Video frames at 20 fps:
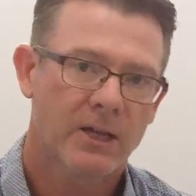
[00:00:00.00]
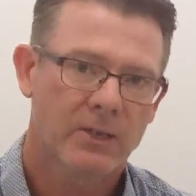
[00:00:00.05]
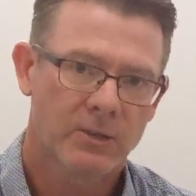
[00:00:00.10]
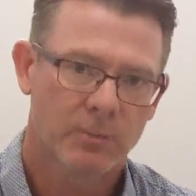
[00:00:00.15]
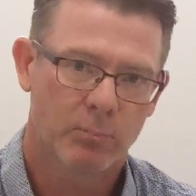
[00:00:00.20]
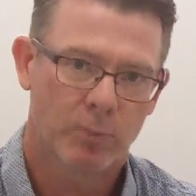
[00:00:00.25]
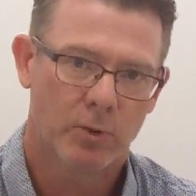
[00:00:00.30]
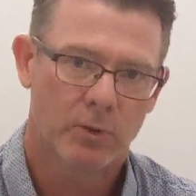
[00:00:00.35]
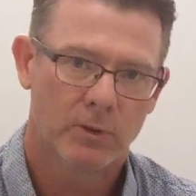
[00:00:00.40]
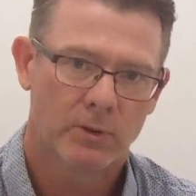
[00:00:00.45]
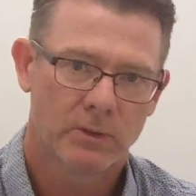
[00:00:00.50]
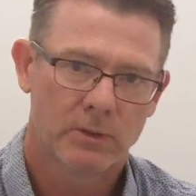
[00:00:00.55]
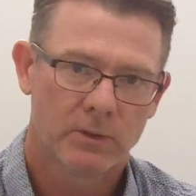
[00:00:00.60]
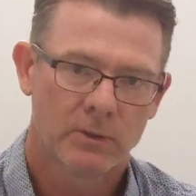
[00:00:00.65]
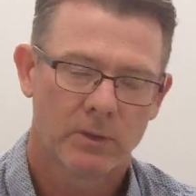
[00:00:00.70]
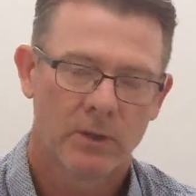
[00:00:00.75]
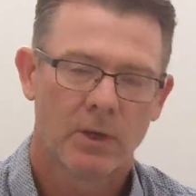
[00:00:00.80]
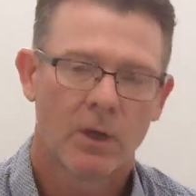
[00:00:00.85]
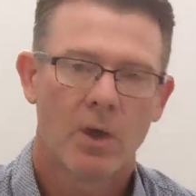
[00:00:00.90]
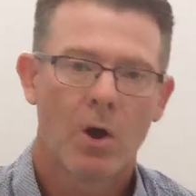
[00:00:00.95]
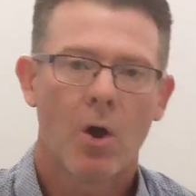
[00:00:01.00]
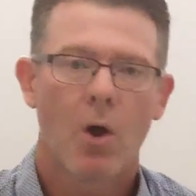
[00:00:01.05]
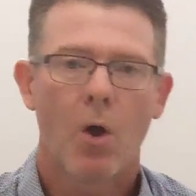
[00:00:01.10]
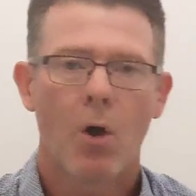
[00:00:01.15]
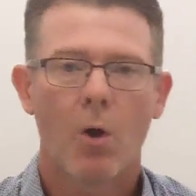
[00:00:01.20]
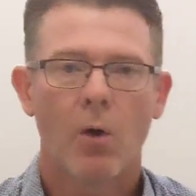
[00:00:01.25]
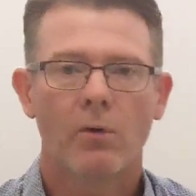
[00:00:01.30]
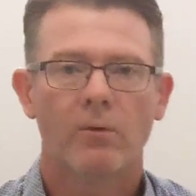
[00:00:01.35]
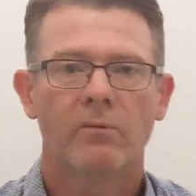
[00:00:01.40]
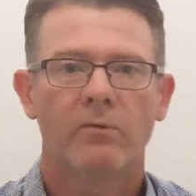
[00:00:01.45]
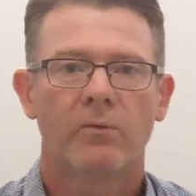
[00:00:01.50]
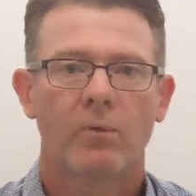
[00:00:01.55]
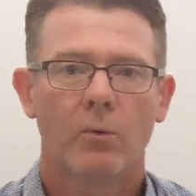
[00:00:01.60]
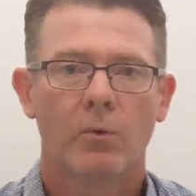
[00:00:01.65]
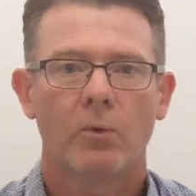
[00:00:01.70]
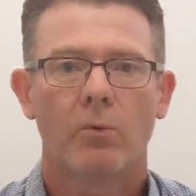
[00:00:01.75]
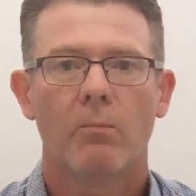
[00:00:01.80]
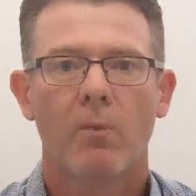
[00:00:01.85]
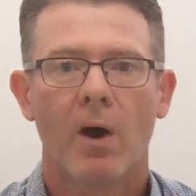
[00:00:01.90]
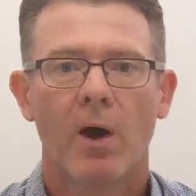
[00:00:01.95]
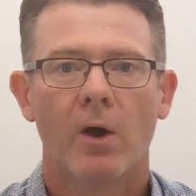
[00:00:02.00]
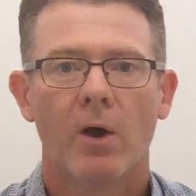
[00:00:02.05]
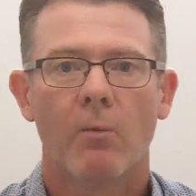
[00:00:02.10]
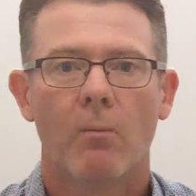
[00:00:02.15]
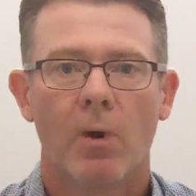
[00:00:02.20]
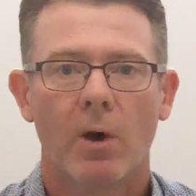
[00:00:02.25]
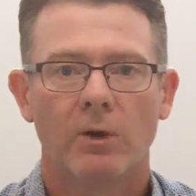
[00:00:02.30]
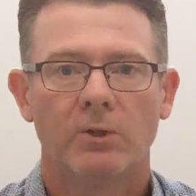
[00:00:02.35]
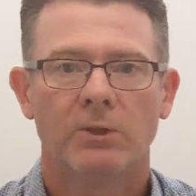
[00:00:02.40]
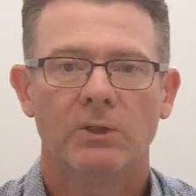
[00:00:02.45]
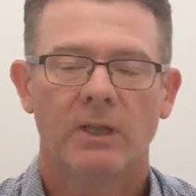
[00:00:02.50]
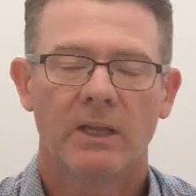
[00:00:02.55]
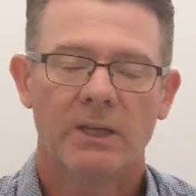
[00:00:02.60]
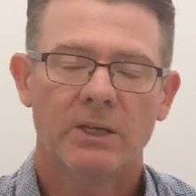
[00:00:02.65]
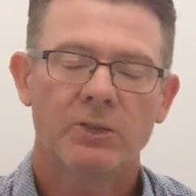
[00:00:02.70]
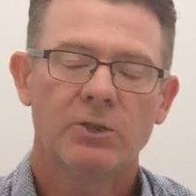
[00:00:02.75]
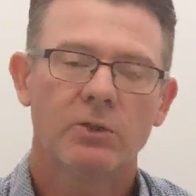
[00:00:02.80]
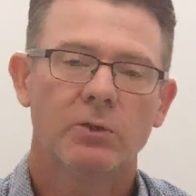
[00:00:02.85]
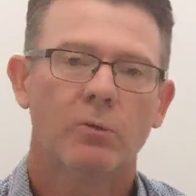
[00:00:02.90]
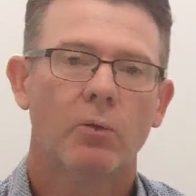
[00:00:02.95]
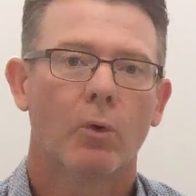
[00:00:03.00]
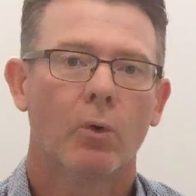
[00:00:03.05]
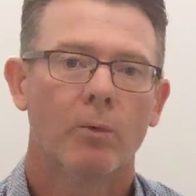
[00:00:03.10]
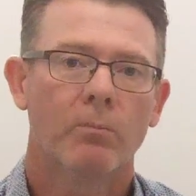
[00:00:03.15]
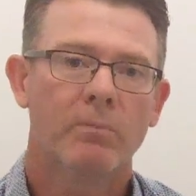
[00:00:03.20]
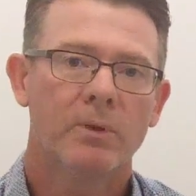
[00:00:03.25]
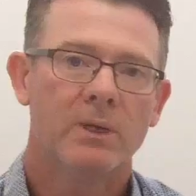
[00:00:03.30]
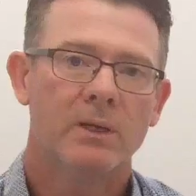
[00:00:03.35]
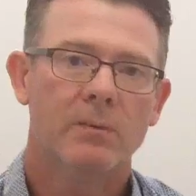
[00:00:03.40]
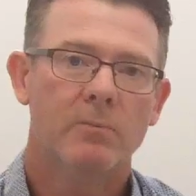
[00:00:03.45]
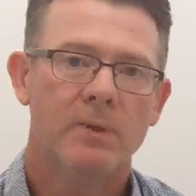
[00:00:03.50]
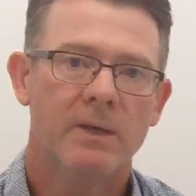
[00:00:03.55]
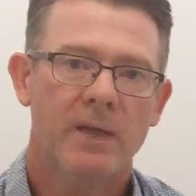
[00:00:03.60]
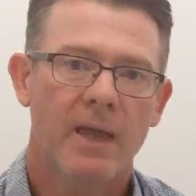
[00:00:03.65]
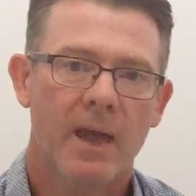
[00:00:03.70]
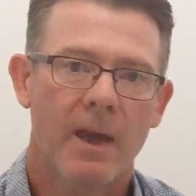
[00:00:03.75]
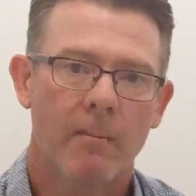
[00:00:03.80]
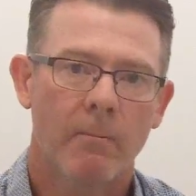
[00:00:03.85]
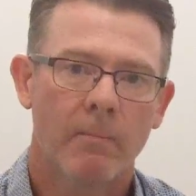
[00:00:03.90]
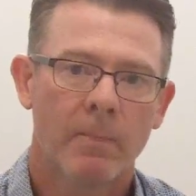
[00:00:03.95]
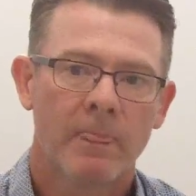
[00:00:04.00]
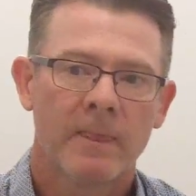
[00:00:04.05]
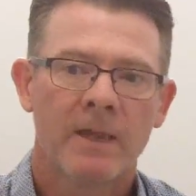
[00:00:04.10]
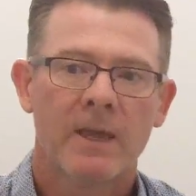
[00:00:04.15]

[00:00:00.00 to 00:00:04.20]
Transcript: expert on photobiomodulation, or PBM.